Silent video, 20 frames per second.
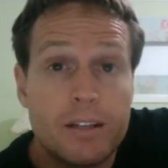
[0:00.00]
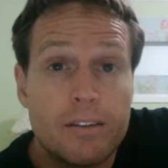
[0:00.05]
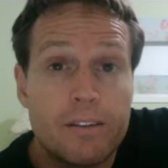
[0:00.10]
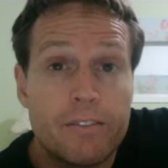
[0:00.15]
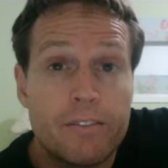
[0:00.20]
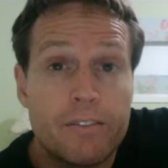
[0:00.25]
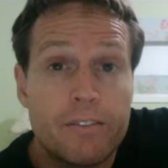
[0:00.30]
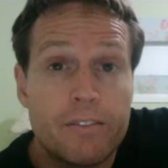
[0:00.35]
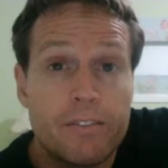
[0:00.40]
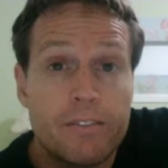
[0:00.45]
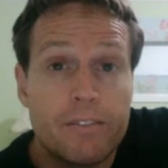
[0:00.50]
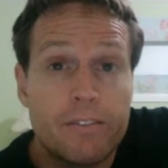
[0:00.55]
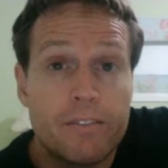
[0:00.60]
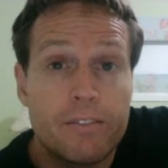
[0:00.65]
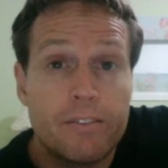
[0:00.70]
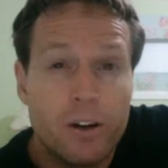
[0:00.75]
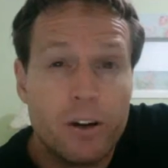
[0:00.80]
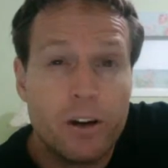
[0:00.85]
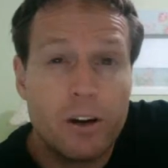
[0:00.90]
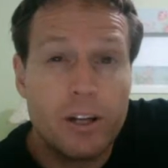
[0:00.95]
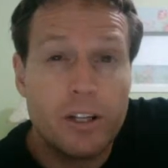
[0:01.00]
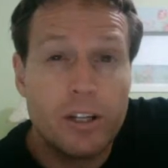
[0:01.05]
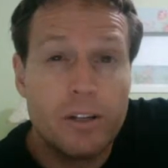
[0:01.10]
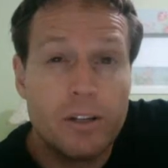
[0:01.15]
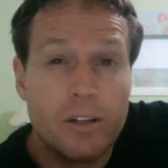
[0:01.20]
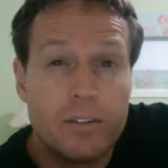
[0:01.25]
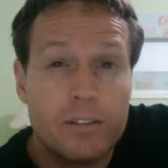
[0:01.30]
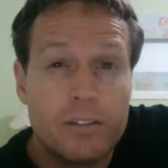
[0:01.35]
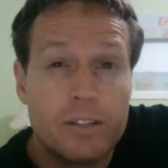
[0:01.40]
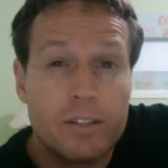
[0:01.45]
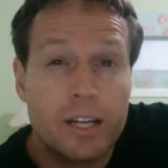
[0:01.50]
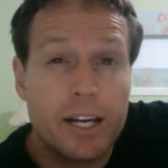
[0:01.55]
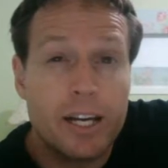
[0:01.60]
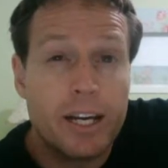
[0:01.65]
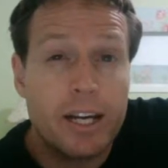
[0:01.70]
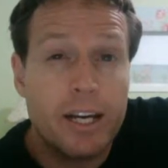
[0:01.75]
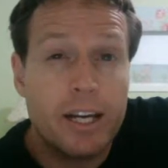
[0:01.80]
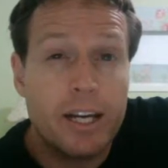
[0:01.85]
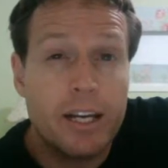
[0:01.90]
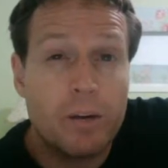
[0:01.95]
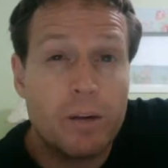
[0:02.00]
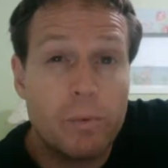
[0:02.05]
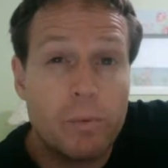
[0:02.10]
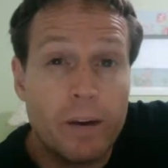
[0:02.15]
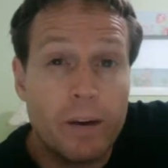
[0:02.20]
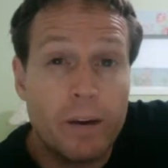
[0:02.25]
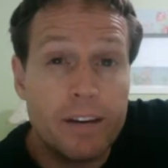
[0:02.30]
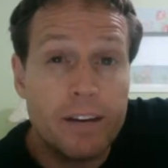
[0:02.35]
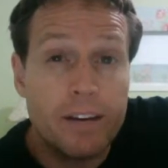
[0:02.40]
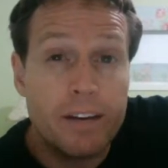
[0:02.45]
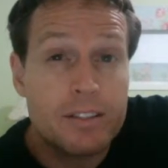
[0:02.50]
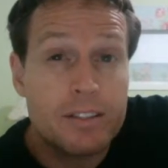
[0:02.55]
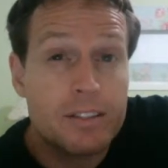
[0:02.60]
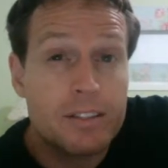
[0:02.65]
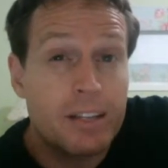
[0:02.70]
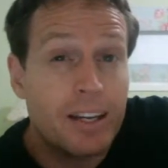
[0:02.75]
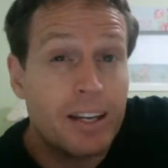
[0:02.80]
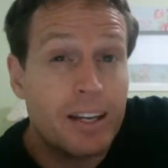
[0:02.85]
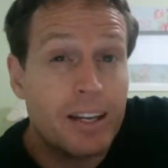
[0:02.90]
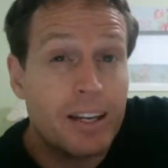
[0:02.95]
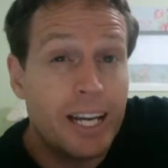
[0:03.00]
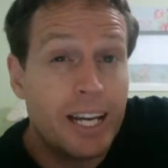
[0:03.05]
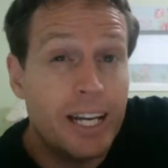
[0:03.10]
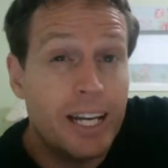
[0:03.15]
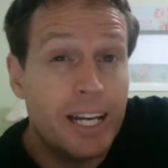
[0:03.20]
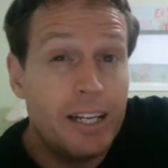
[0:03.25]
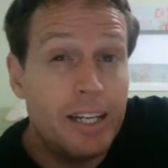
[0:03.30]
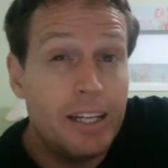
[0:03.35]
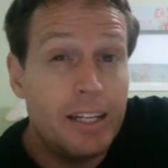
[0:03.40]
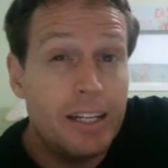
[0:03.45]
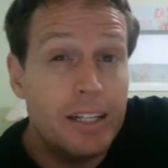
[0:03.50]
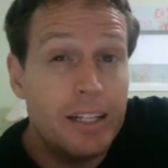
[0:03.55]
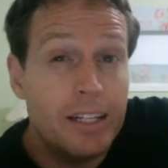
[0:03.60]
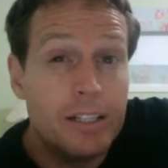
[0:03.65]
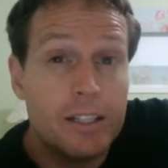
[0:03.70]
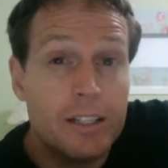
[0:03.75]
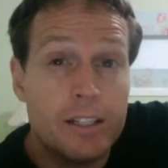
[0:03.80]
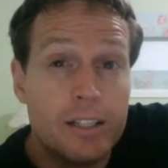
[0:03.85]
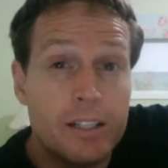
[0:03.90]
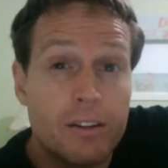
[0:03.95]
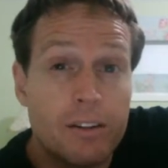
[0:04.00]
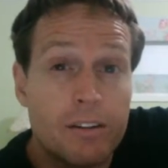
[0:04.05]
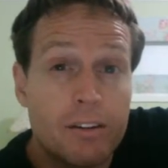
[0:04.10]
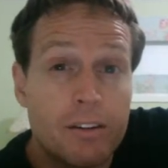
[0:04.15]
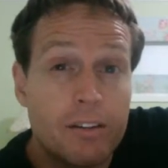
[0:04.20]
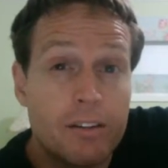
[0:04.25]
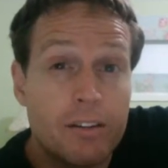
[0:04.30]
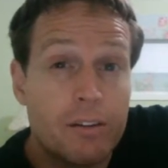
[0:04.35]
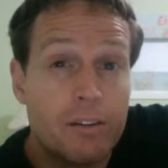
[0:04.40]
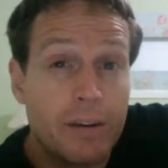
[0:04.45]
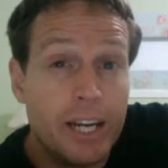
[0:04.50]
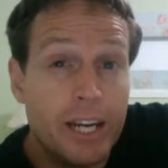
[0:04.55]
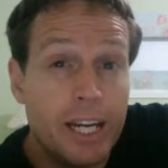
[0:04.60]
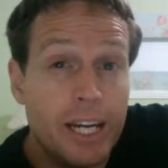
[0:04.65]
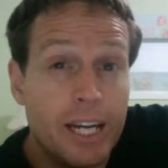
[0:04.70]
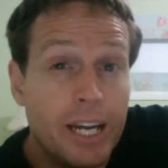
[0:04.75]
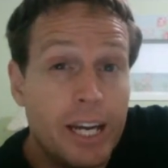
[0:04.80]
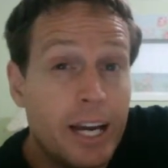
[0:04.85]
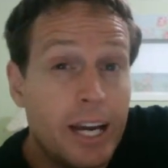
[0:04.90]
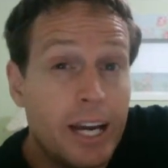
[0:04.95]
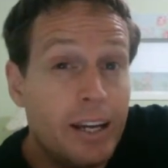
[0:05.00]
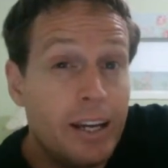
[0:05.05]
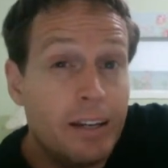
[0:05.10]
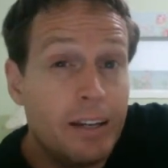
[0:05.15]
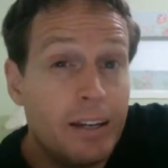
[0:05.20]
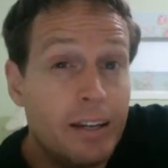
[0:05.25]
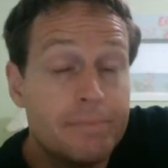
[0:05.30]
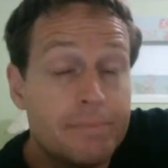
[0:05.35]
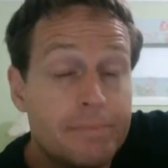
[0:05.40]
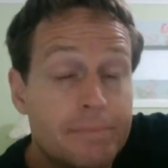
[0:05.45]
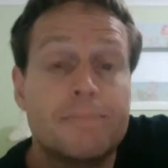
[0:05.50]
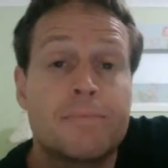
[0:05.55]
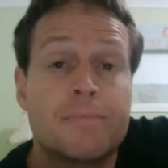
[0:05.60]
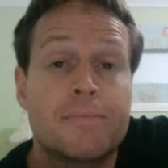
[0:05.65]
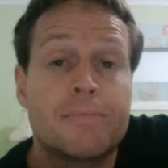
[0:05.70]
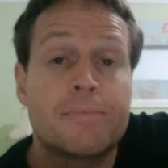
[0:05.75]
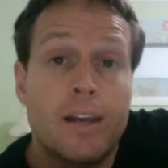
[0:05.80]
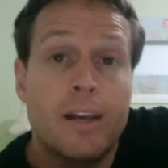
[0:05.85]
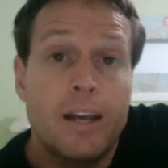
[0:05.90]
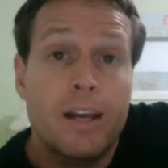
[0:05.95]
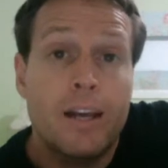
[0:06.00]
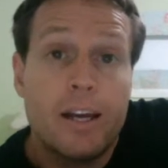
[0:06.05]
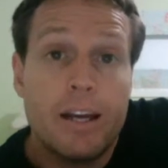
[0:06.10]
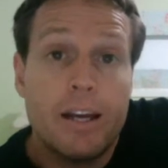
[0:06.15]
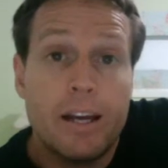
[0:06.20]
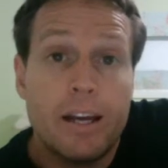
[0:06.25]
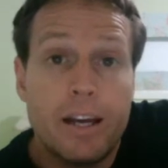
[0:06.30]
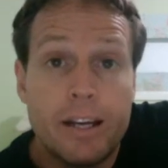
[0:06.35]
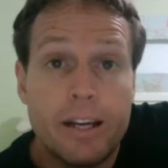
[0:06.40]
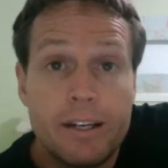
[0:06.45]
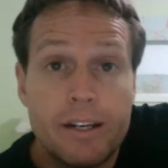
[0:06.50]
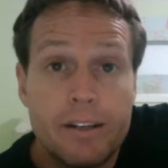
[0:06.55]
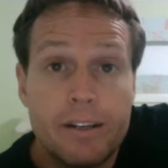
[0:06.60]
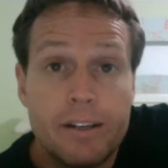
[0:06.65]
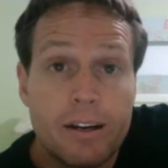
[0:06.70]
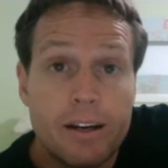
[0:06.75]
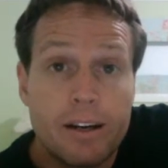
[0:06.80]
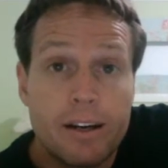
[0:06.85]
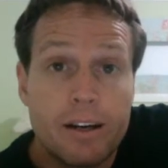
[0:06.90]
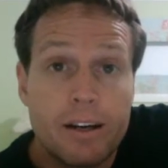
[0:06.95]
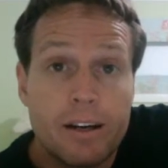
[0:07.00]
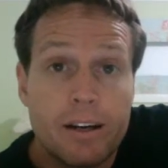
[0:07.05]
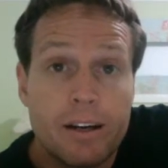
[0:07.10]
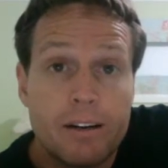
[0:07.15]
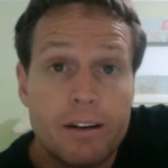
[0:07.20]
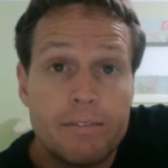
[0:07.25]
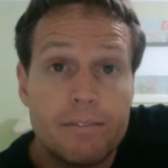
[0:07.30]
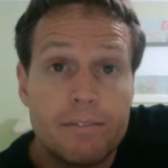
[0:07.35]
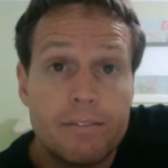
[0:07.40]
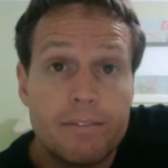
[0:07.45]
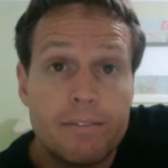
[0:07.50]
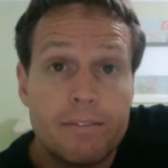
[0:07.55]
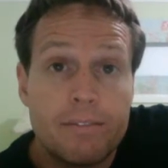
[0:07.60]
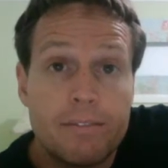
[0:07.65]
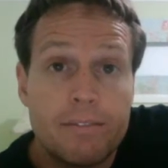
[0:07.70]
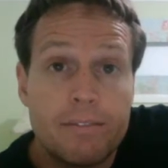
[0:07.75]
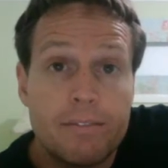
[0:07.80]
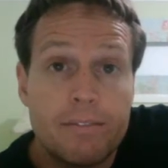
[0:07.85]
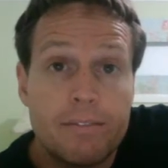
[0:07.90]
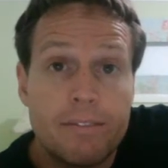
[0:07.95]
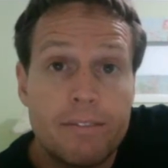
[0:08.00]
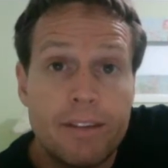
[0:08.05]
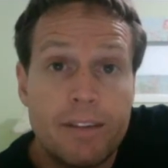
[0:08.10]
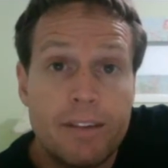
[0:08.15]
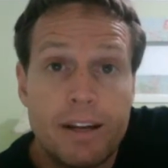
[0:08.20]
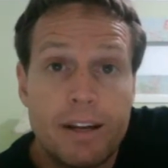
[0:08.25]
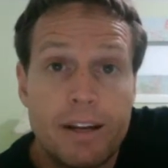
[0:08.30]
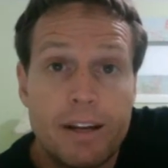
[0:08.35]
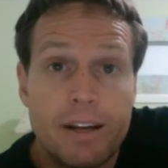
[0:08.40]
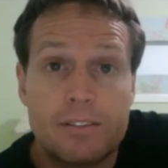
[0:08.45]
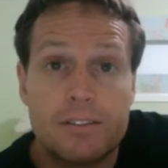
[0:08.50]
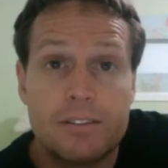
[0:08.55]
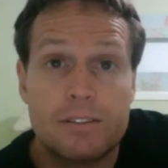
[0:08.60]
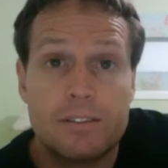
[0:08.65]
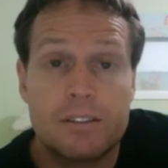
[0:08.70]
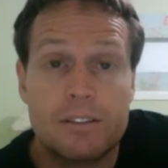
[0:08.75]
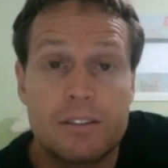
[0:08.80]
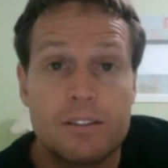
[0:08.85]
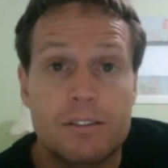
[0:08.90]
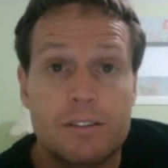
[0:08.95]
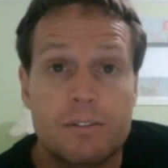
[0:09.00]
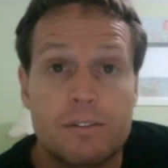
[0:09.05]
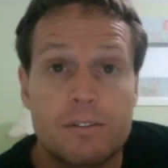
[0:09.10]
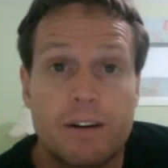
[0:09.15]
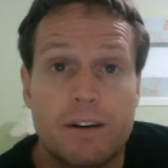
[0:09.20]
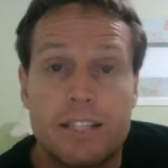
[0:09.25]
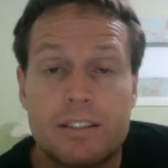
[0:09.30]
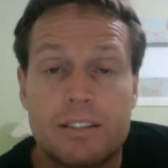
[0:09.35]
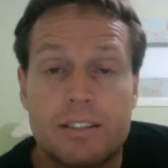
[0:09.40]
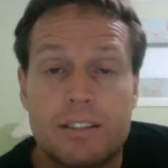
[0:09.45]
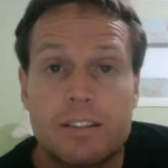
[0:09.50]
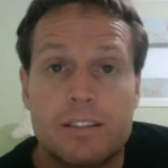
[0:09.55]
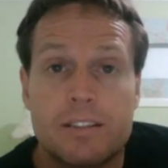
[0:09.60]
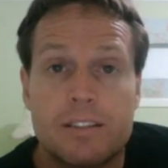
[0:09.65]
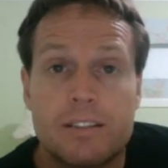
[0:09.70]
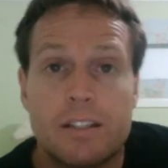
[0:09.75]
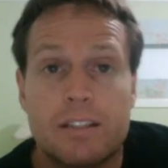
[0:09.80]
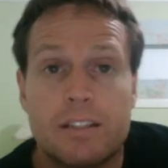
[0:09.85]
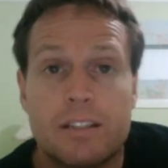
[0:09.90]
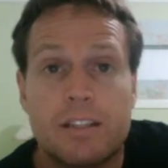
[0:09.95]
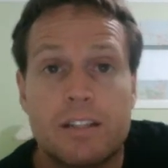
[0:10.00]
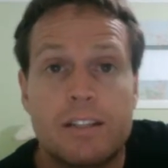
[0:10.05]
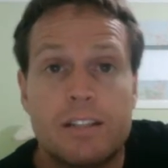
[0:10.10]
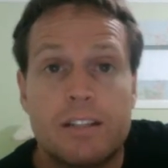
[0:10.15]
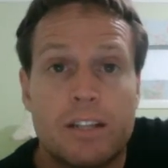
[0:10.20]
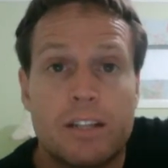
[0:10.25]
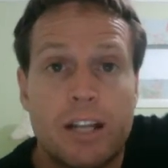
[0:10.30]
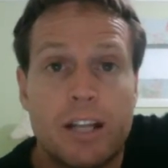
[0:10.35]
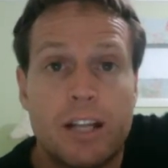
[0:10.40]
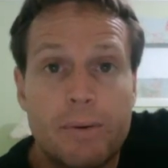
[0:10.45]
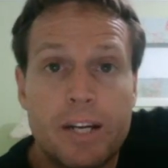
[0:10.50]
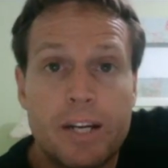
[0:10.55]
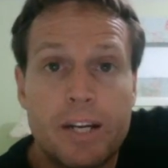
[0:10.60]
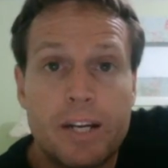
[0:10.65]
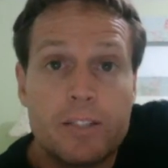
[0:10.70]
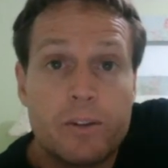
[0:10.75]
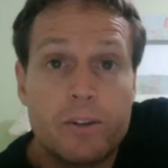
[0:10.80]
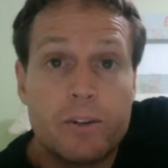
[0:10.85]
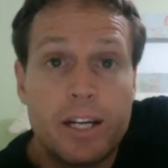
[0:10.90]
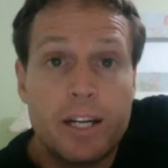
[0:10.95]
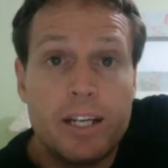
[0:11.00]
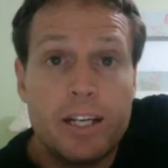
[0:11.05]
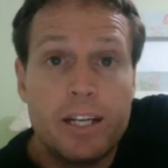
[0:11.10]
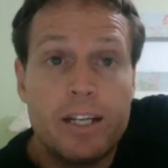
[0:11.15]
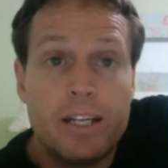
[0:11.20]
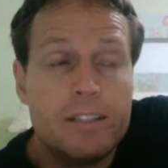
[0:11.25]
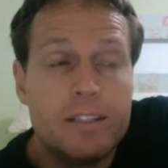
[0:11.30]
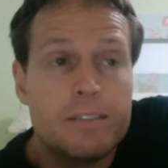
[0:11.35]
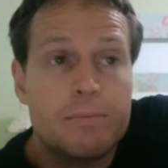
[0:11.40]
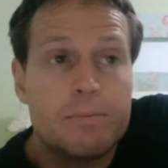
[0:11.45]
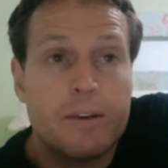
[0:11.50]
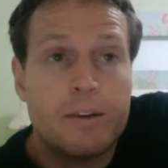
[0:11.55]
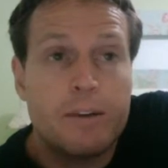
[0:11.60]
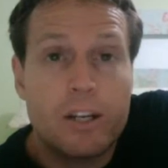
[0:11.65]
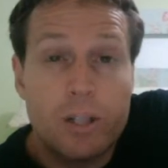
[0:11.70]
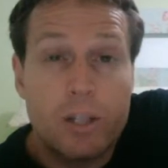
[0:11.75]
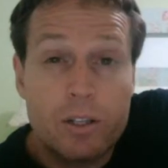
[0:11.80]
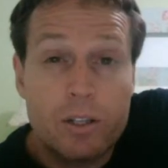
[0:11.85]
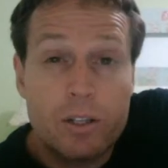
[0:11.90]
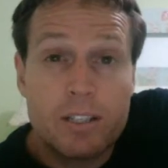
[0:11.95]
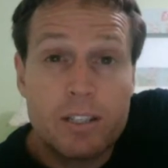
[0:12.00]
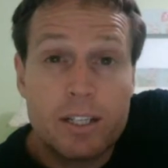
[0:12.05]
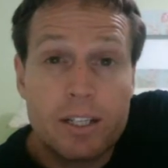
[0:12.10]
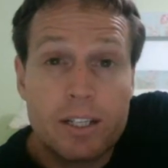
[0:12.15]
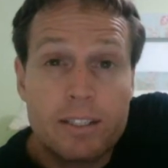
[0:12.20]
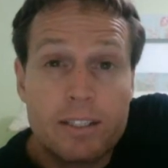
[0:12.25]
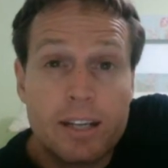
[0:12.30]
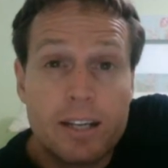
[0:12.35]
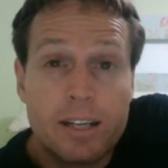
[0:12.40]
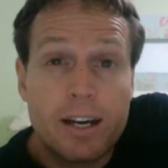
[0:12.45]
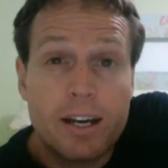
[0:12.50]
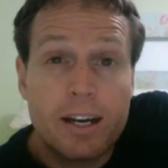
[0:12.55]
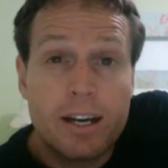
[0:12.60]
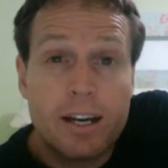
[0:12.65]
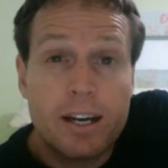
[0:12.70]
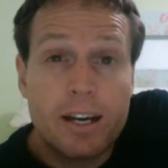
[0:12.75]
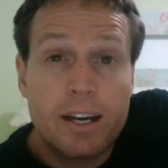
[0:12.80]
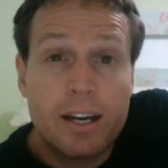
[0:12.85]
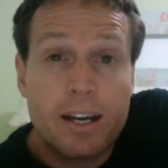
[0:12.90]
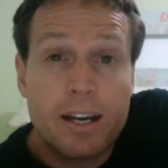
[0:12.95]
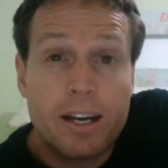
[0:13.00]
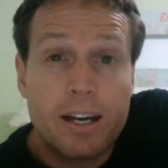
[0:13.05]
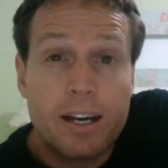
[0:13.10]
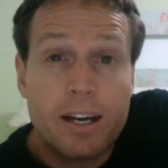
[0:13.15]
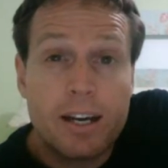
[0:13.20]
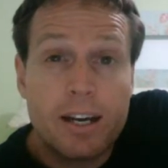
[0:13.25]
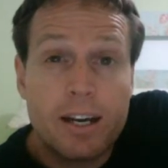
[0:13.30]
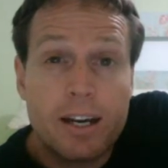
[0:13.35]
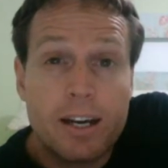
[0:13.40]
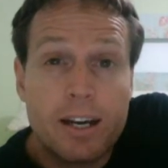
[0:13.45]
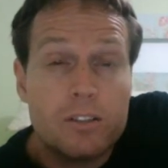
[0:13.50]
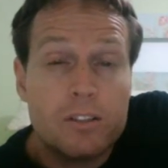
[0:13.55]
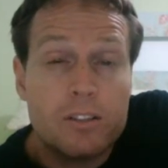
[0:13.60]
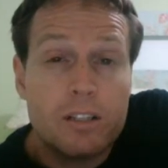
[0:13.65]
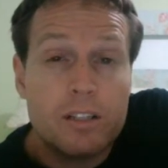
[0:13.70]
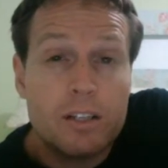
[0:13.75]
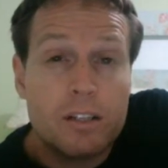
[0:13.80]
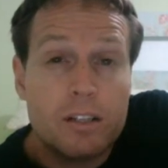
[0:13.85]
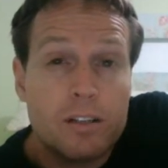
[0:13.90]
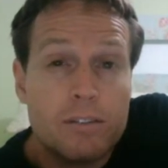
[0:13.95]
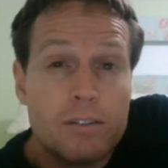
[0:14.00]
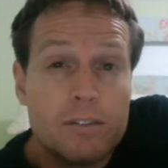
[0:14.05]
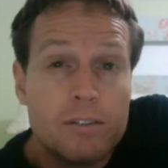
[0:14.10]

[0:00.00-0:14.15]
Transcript: that one I use a Waves CLA 3A, and that's just great. So you just set the settings on that one, that's all that needs. My acoustic guitar, I was using